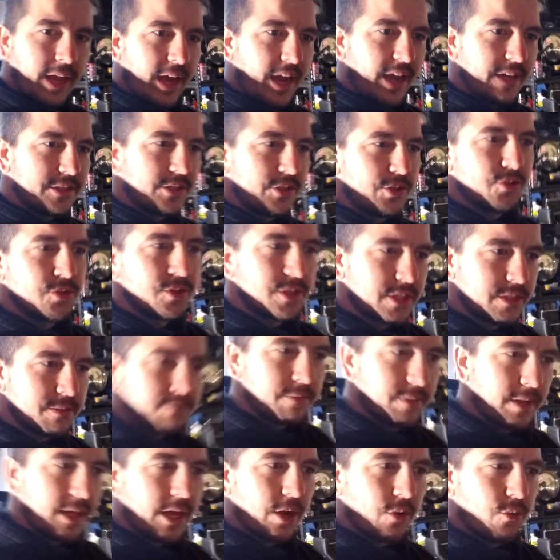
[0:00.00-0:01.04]
I had to do
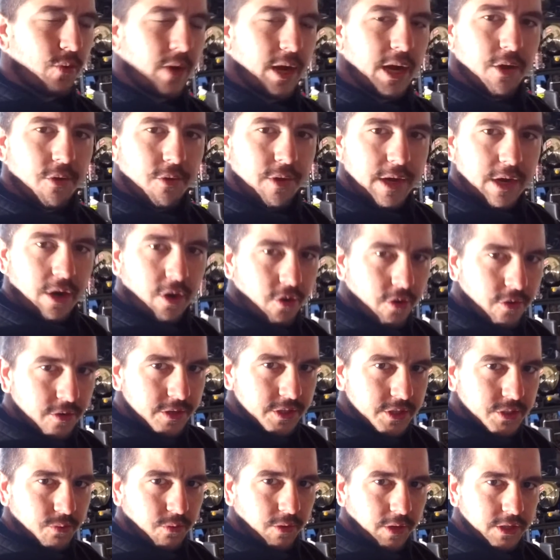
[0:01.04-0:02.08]
some like wiring
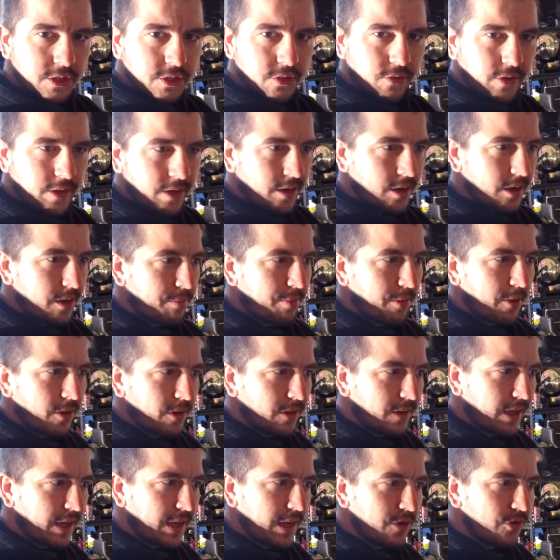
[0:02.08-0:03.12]
harness work to it, and
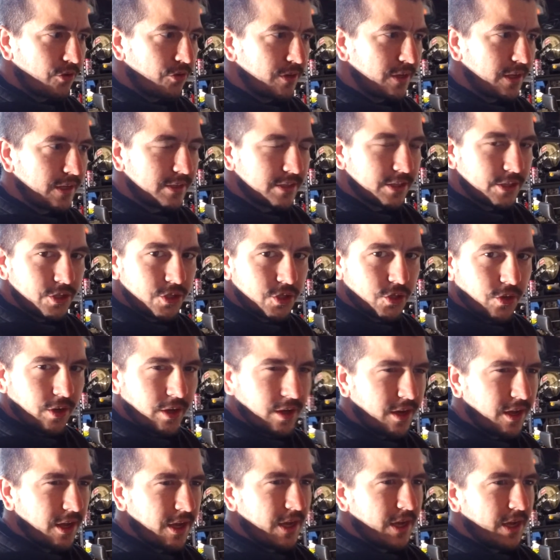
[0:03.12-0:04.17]
apparently I don't need to do
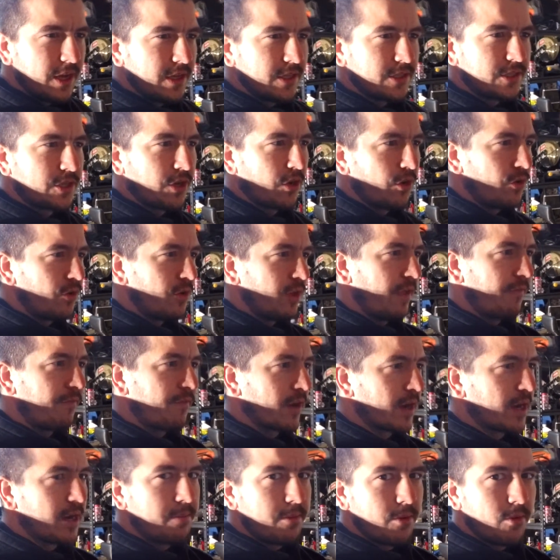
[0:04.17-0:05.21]
it. So if
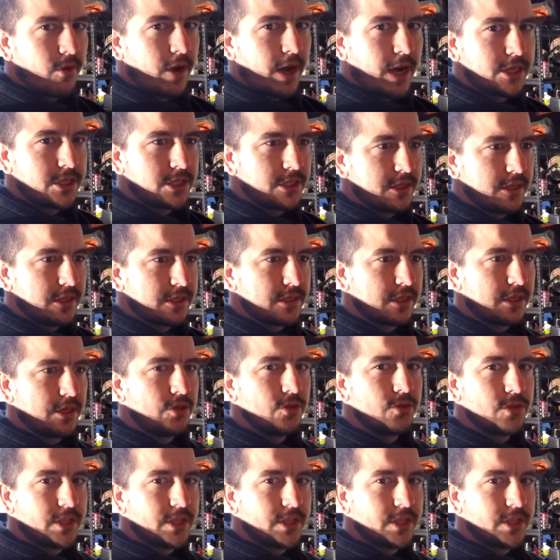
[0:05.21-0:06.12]
you're going to be watching this and you